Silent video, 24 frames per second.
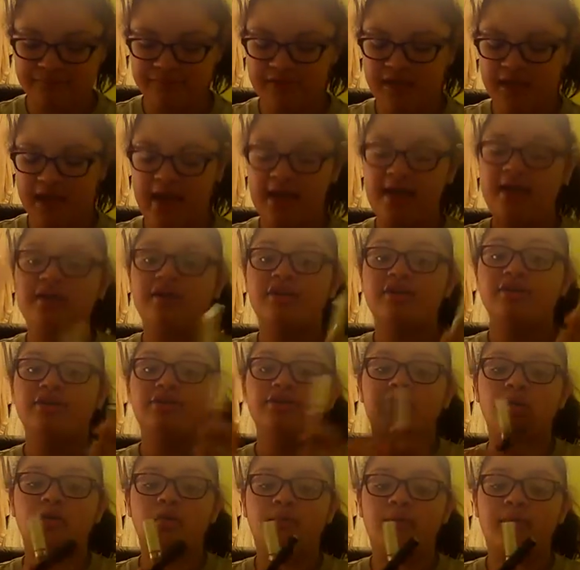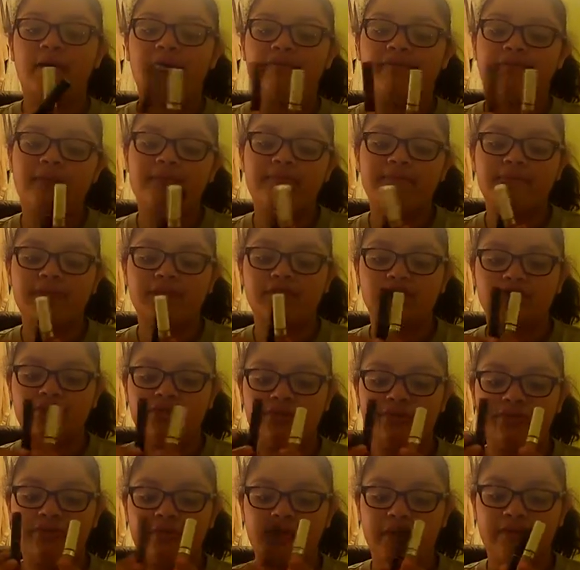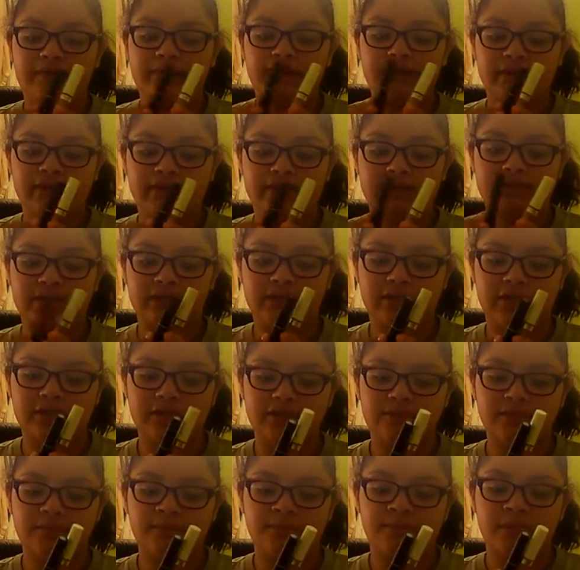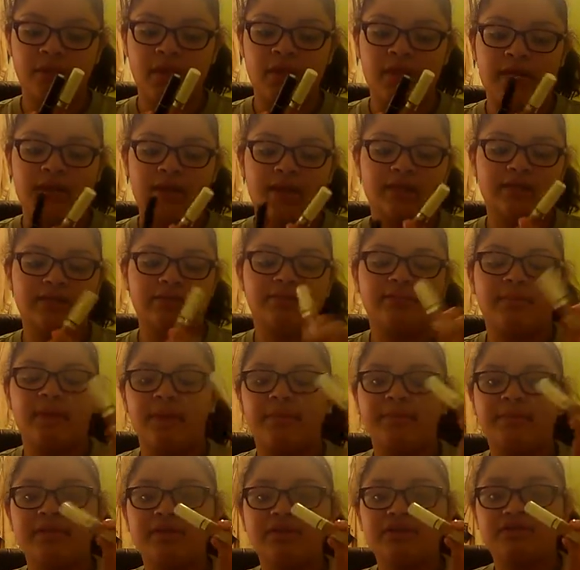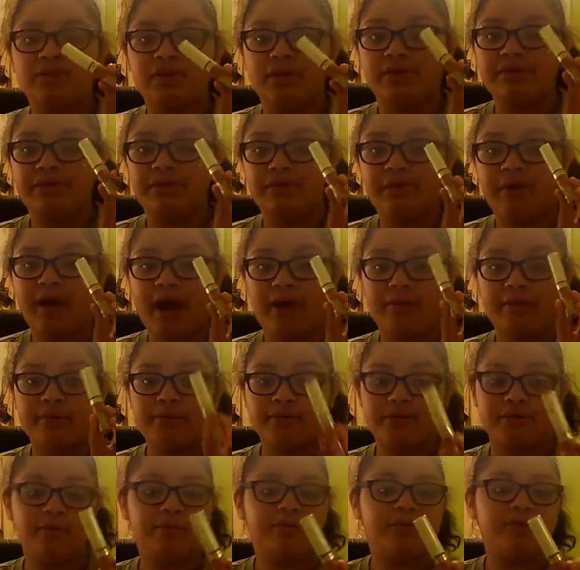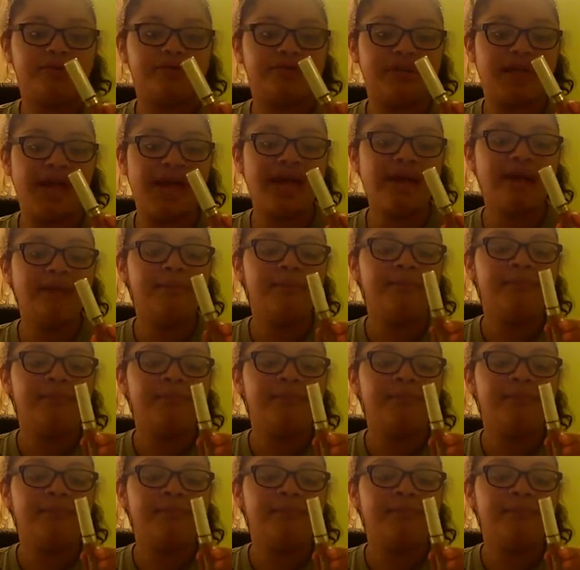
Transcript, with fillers: Okay, so my favorite, my two favorite concealers. Is a Maybelline twenty-four hour Super Stay,